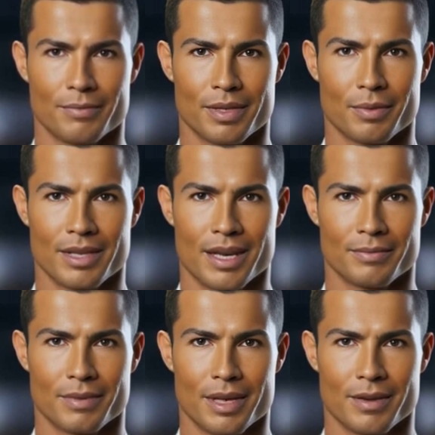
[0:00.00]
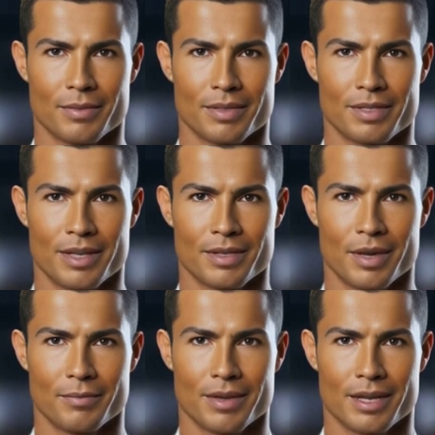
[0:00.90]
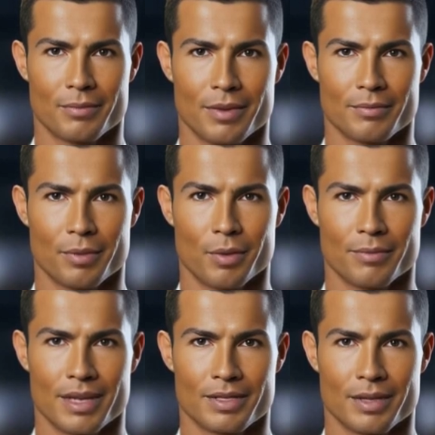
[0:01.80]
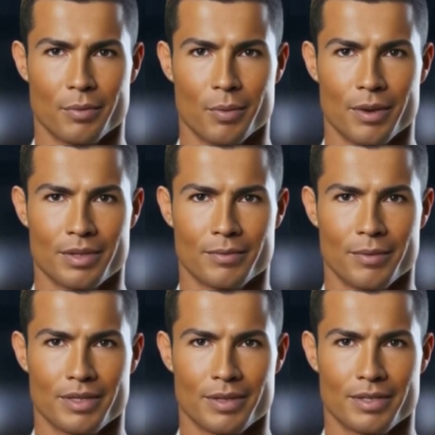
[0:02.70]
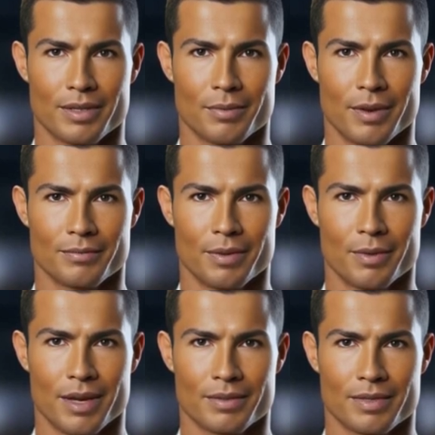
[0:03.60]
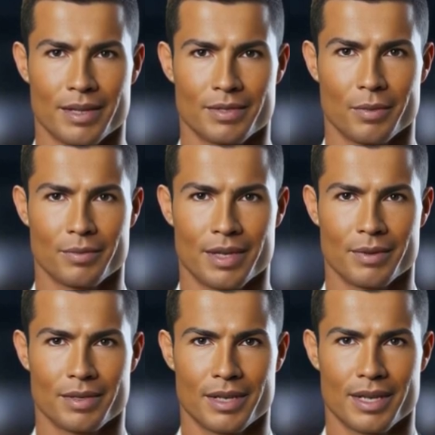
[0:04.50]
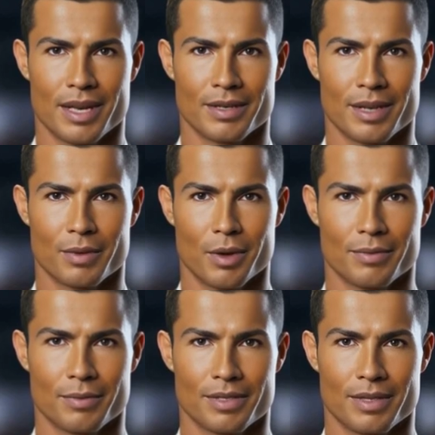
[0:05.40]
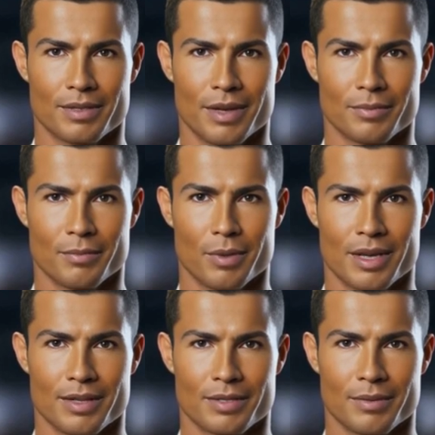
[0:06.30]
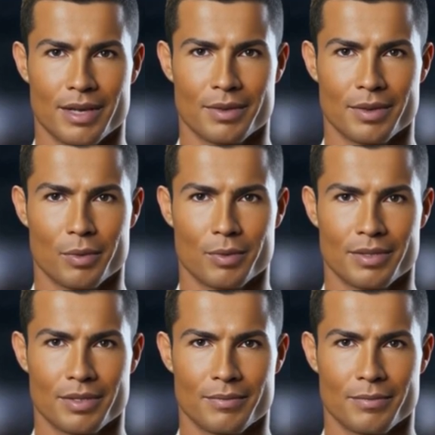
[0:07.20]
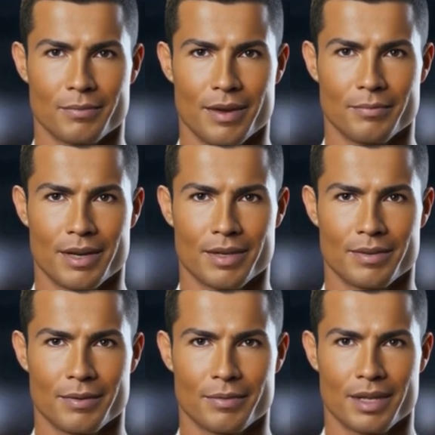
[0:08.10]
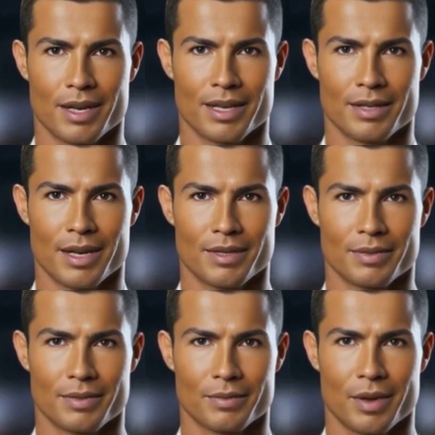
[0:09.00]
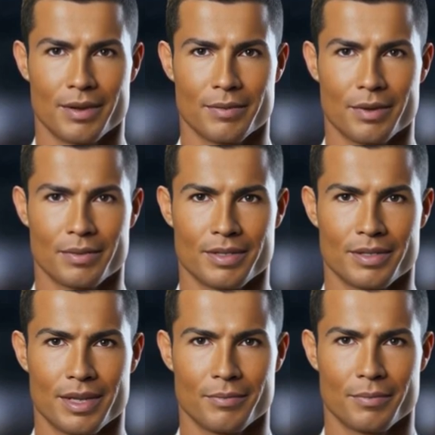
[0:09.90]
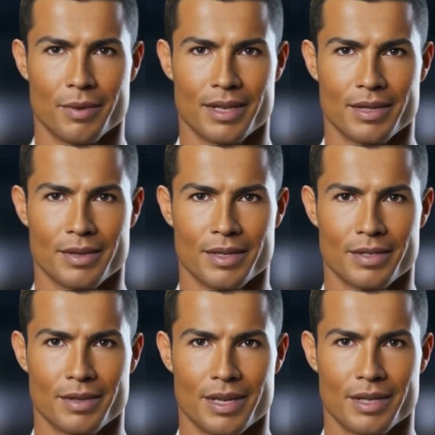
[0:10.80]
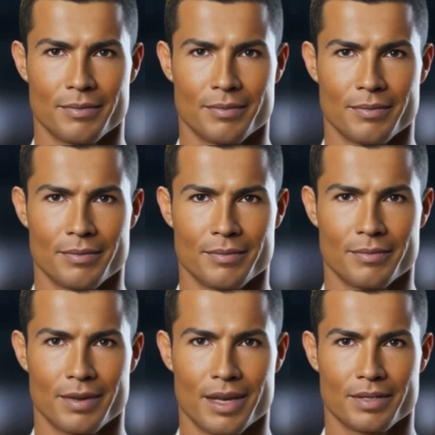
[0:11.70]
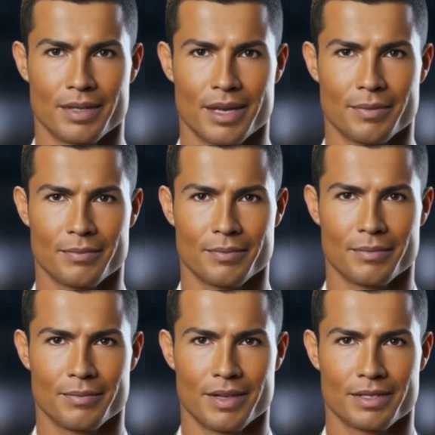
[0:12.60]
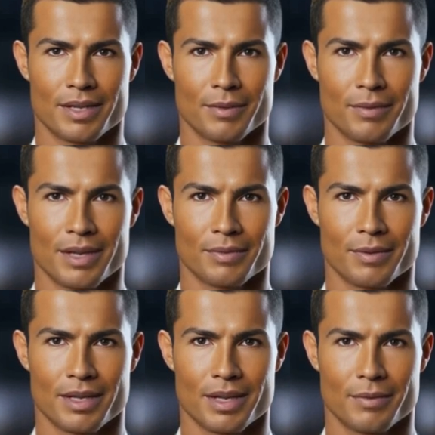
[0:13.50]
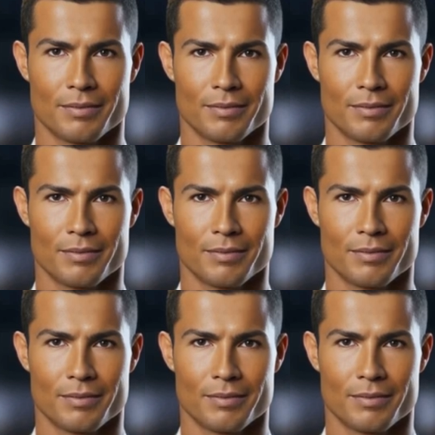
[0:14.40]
Your engagement enables us to keep you updated with important news at Walmart's impressive 6.3% rise in same-store sales and their optimistic sales forecast for the coming quarters. Remember, every like and subscribe helps us to keep providing the news you need. Thanks again, and see you in the next video.